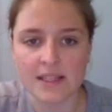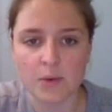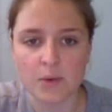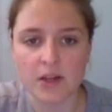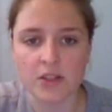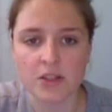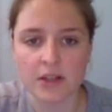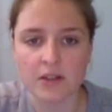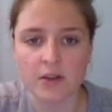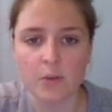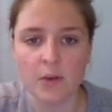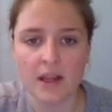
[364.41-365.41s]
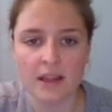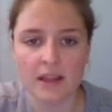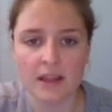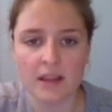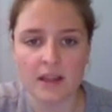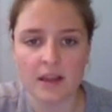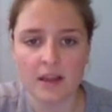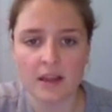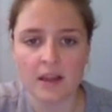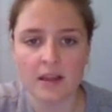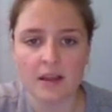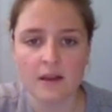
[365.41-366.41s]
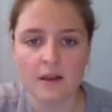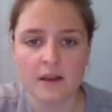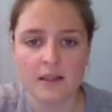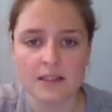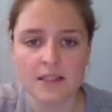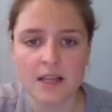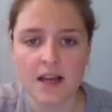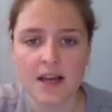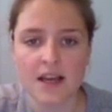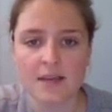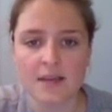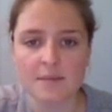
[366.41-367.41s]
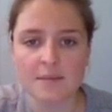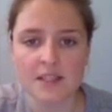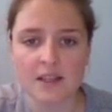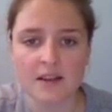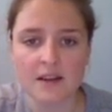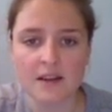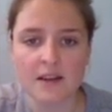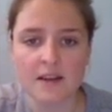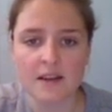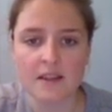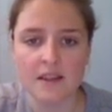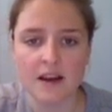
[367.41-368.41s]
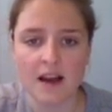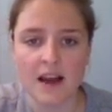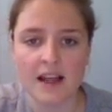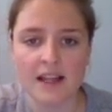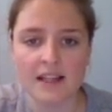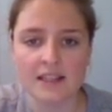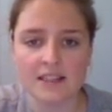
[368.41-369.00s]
we are doing the width times the height